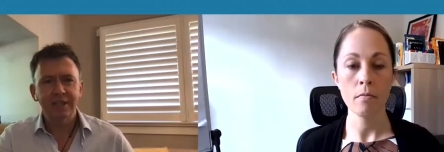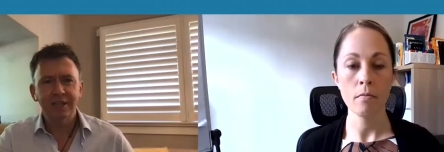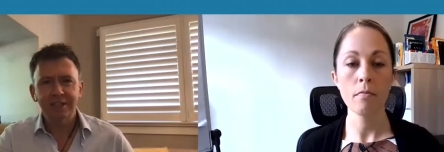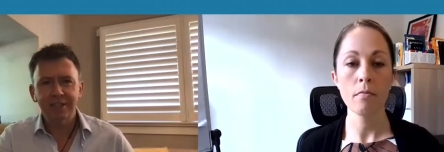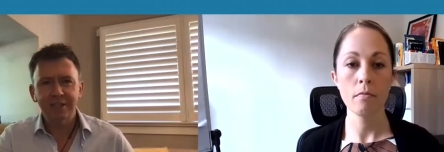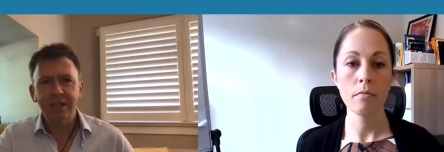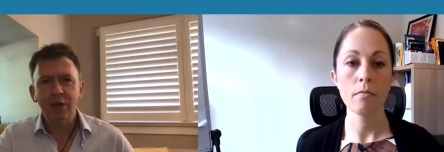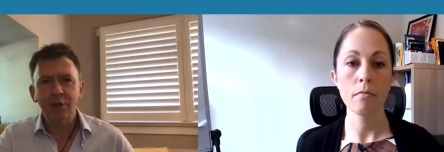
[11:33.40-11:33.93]
Speaker 1: mm.
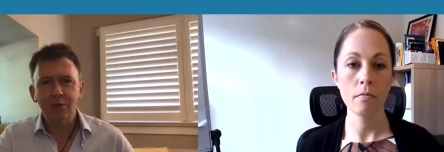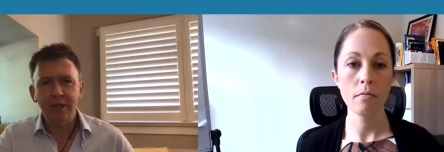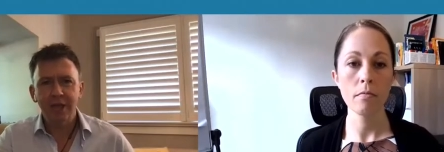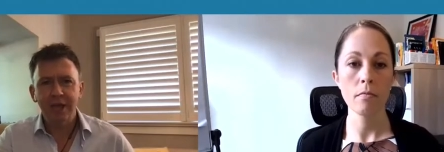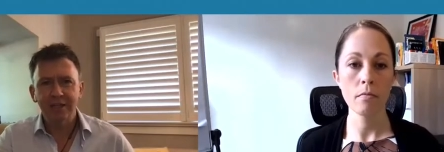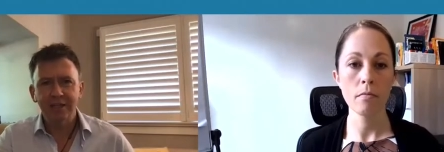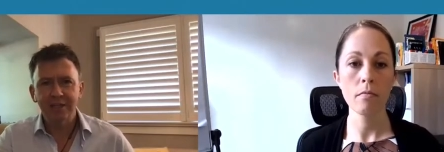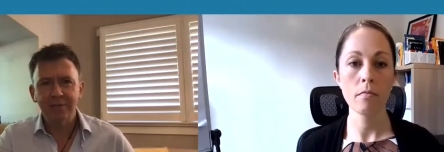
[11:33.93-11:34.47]
it's actually
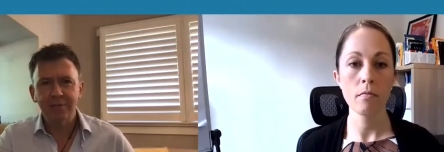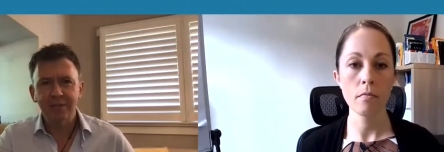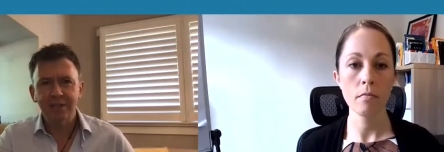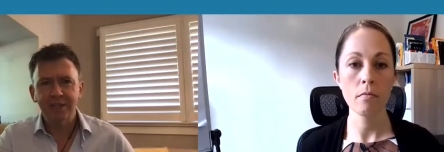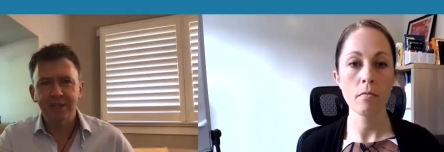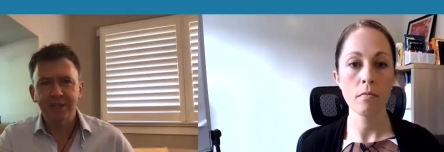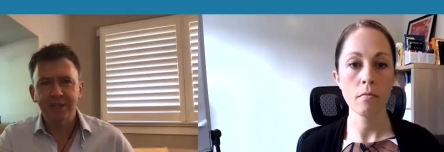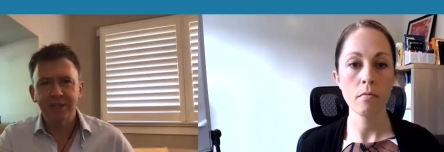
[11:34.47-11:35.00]
okay
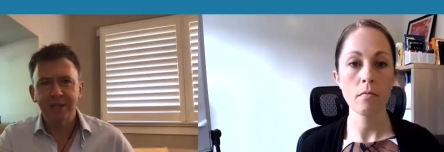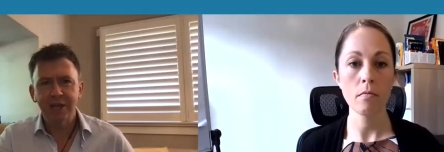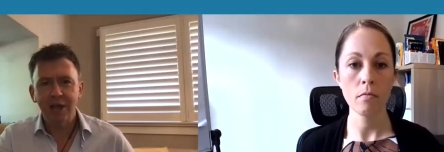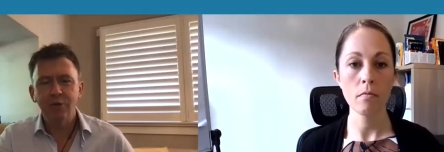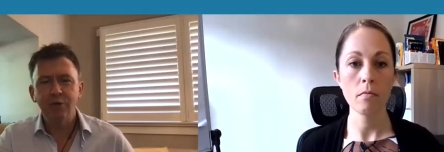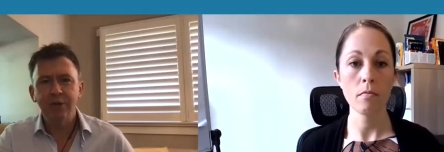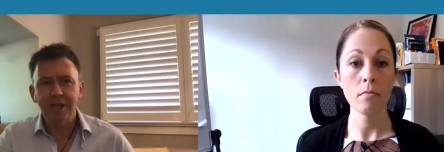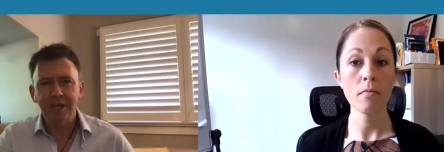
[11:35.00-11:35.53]
to be
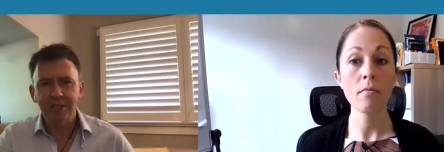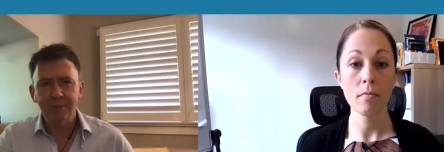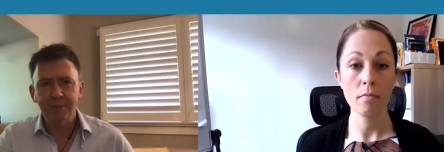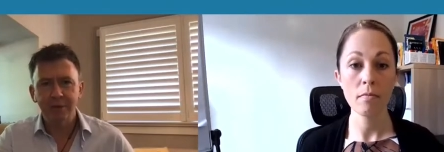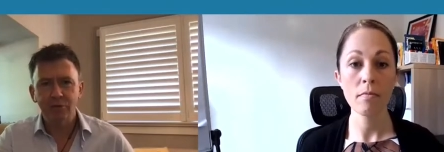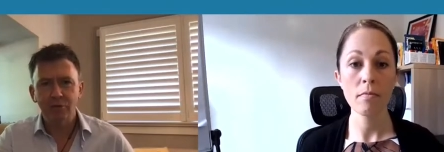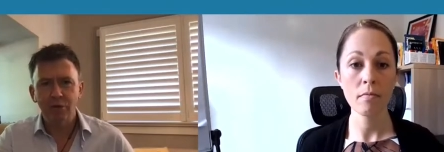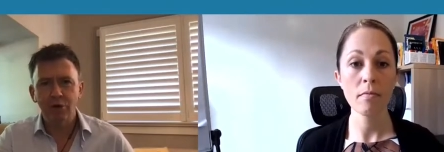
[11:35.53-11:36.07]
uh,
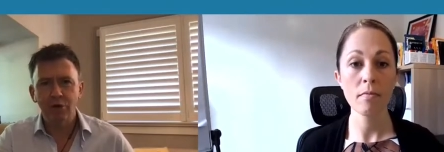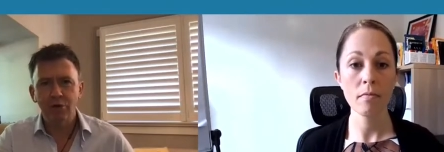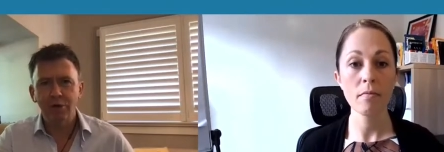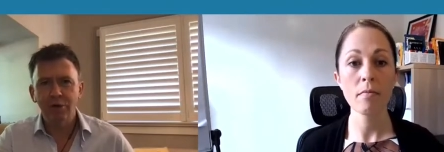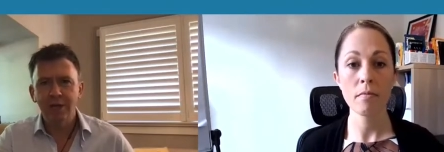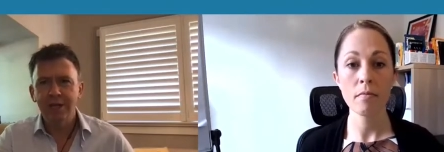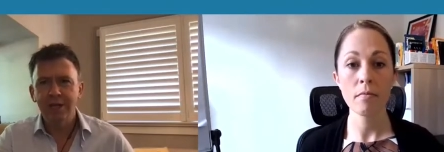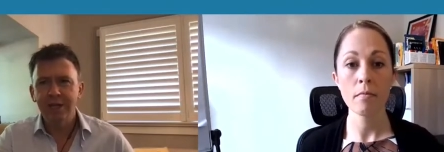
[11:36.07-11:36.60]
okay to be
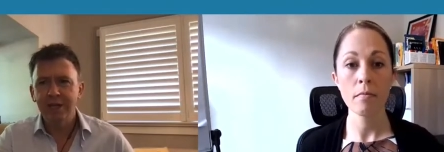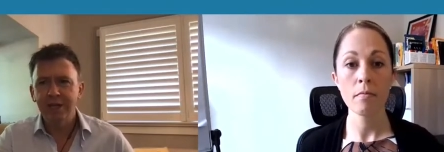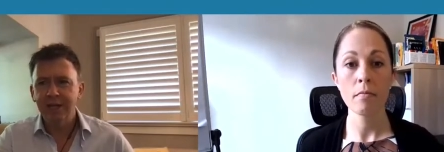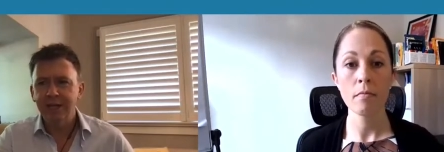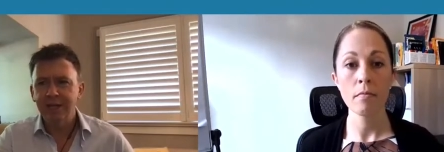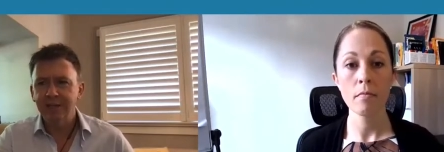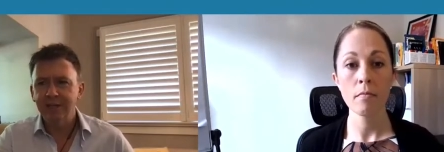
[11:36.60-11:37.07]
wrong